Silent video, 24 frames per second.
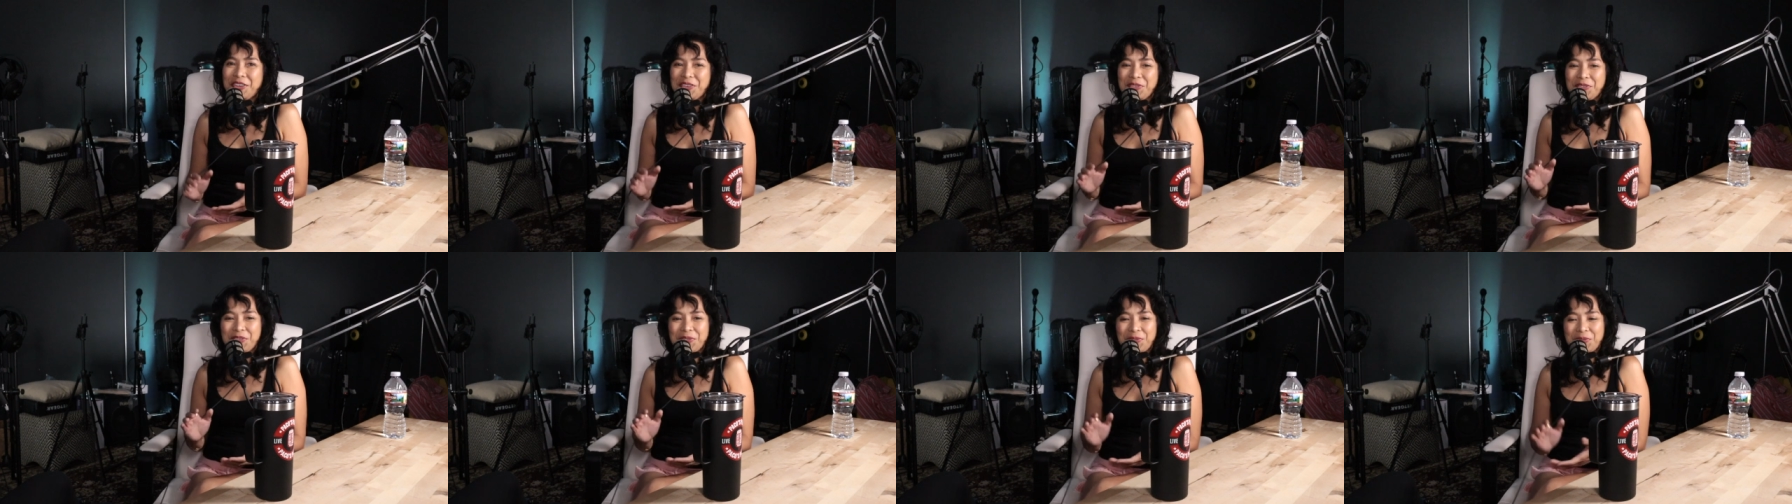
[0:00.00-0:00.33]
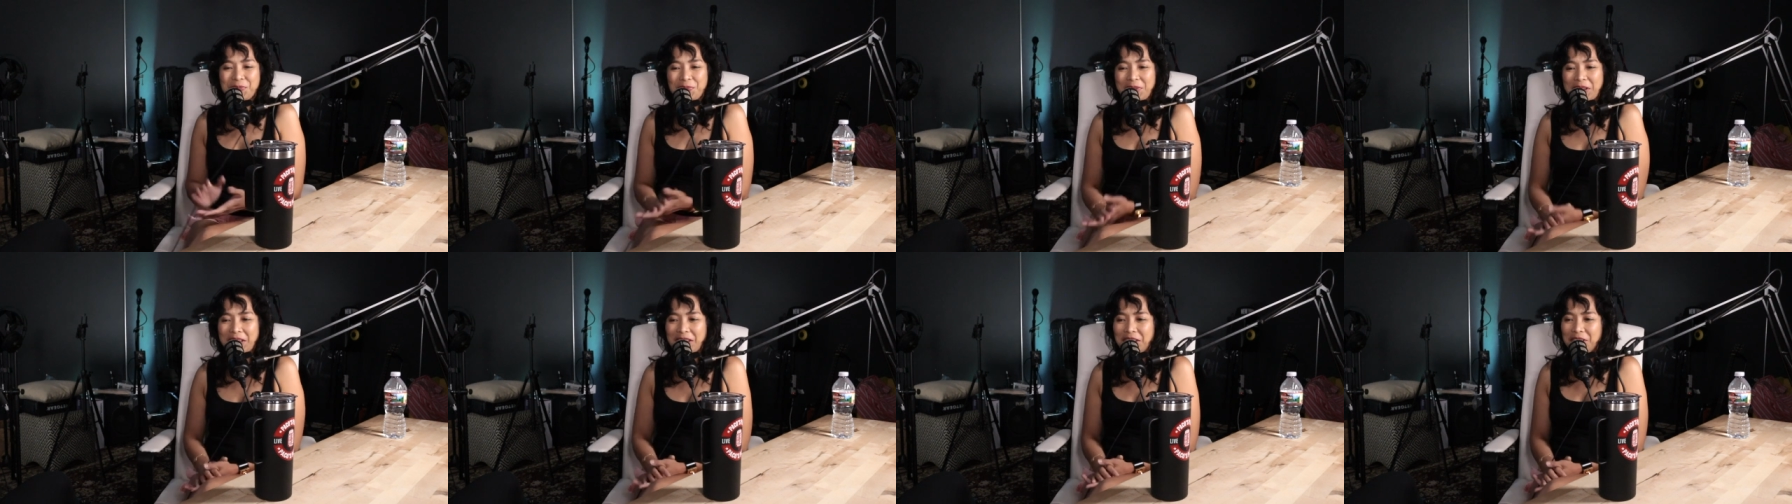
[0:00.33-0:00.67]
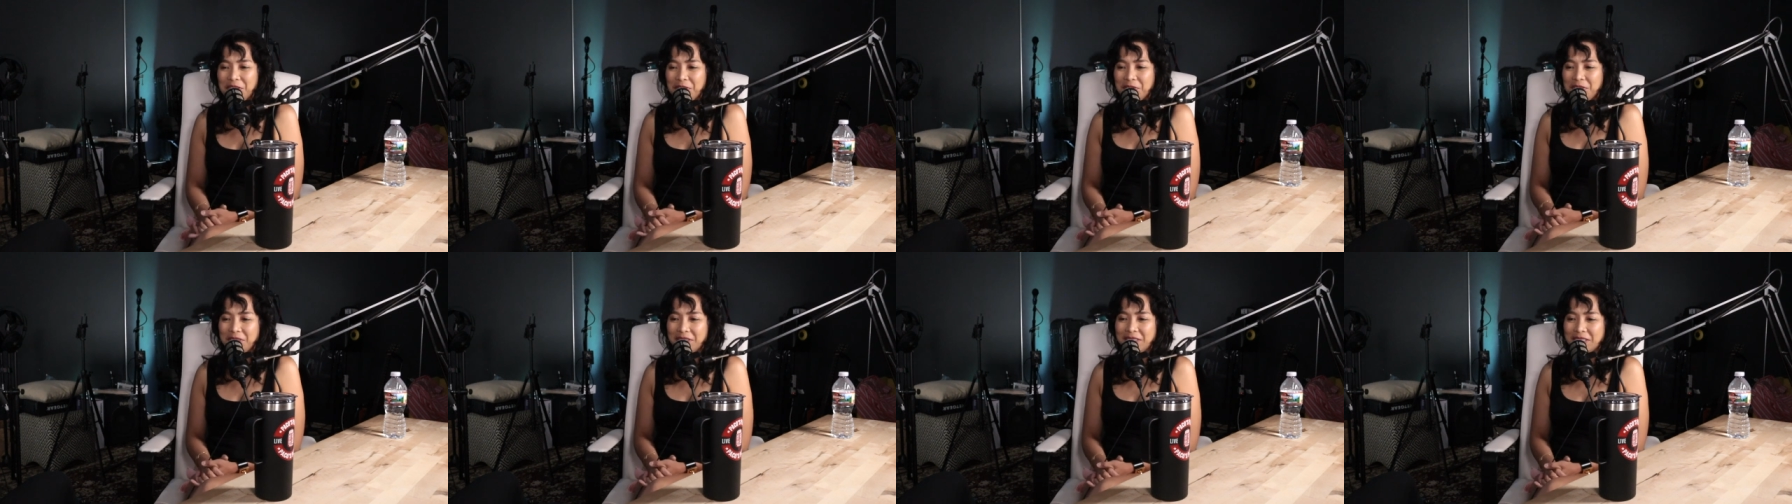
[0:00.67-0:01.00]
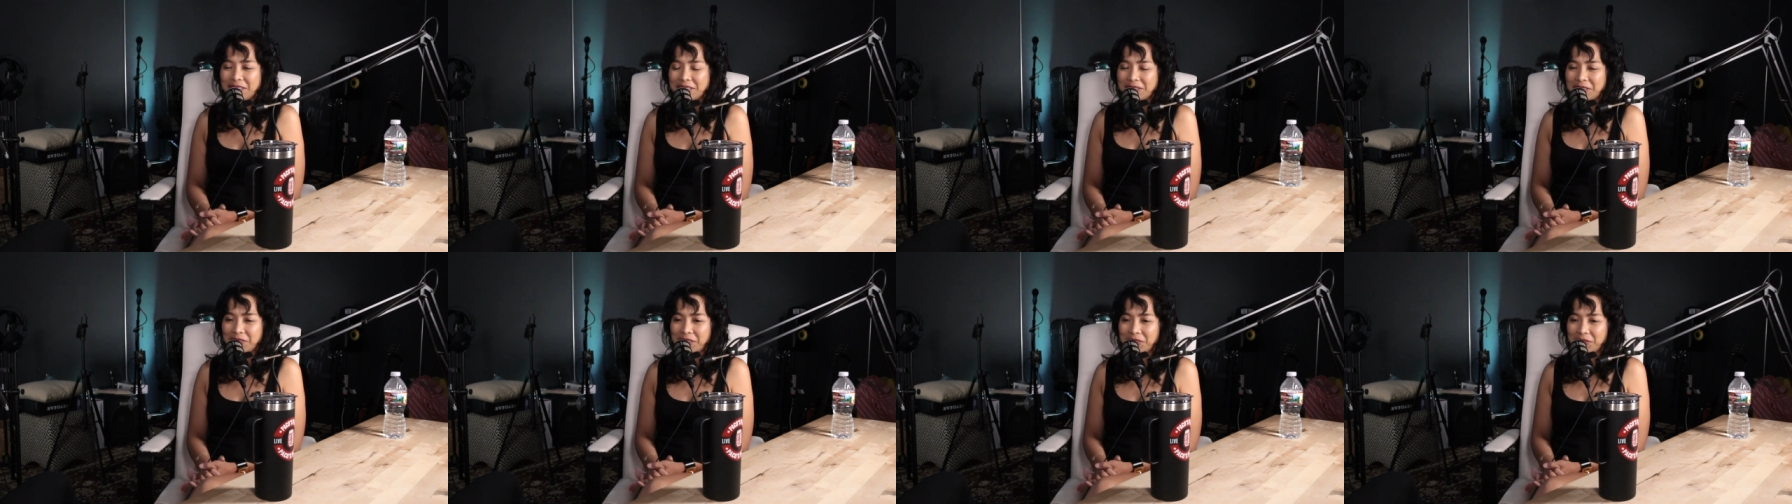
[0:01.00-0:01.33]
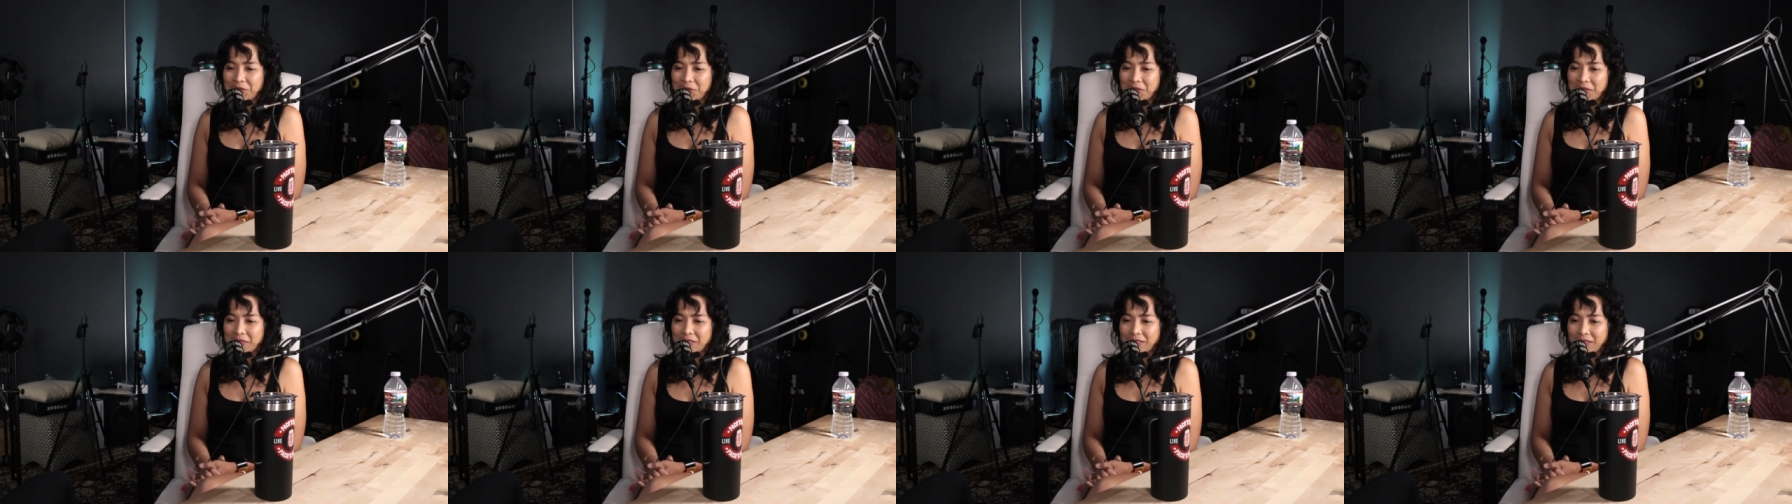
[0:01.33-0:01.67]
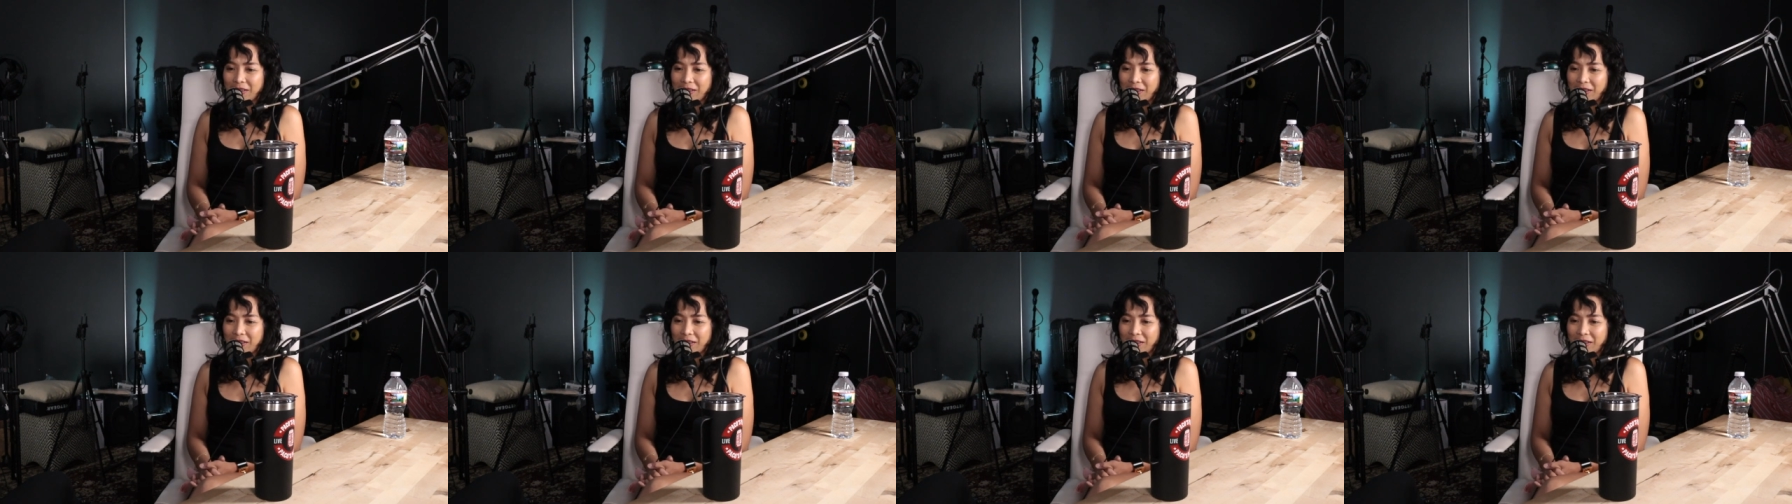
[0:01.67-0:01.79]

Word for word: Yung playing of the guitar was,